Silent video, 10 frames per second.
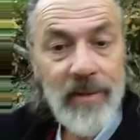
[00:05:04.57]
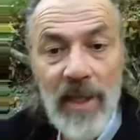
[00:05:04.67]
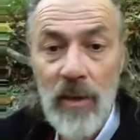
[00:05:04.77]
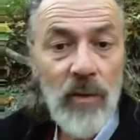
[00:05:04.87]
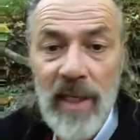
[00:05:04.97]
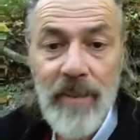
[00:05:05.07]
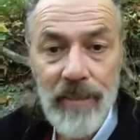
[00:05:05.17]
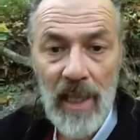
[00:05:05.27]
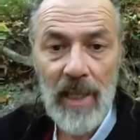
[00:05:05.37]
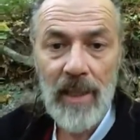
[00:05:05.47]
They're going to keep
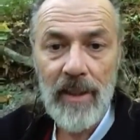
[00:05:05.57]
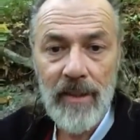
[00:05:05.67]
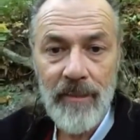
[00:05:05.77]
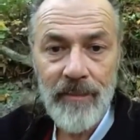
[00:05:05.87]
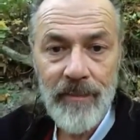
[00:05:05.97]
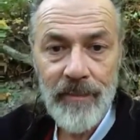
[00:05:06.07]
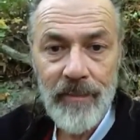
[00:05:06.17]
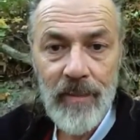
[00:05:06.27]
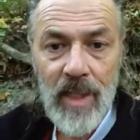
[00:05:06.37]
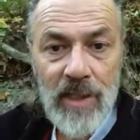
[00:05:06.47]
lying.
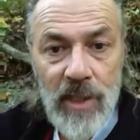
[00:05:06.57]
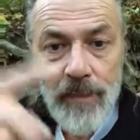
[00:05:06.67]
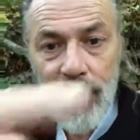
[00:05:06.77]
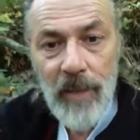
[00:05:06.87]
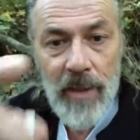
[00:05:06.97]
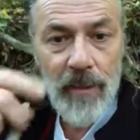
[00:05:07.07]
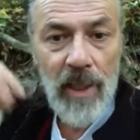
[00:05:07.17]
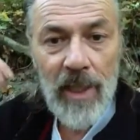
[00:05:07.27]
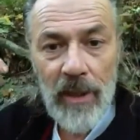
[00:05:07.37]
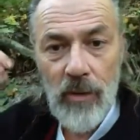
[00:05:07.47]
It's up to people
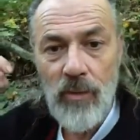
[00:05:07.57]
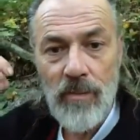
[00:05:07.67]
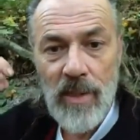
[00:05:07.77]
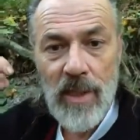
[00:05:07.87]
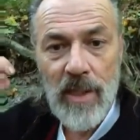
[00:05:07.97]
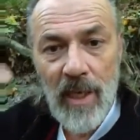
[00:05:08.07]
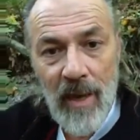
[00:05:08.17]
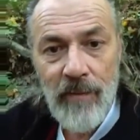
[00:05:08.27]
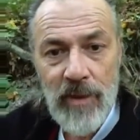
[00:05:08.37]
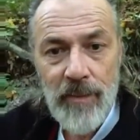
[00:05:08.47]
like you and me, your
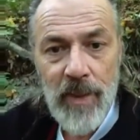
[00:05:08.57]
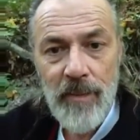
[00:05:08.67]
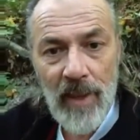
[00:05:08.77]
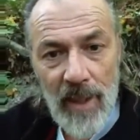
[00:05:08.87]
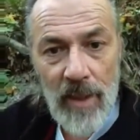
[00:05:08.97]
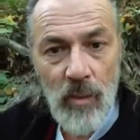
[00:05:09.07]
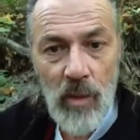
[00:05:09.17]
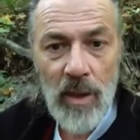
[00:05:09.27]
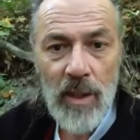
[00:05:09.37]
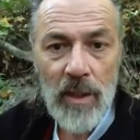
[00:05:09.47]
average people out here
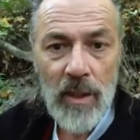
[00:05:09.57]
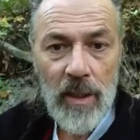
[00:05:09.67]
working,